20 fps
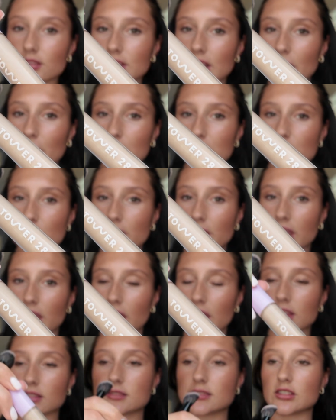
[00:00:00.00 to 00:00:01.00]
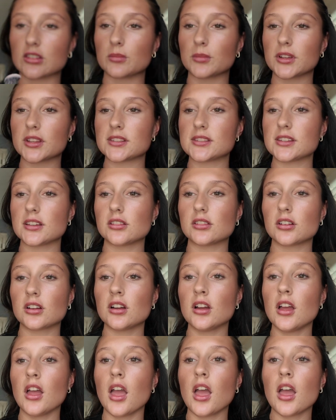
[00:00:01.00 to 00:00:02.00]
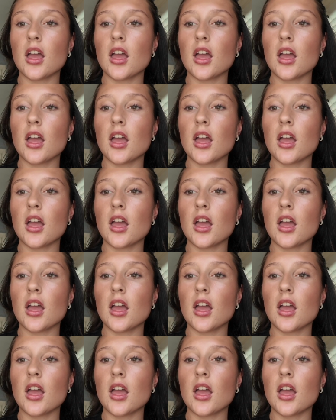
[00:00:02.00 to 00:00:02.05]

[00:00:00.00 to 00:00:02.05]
Tower 28 Serum Concealer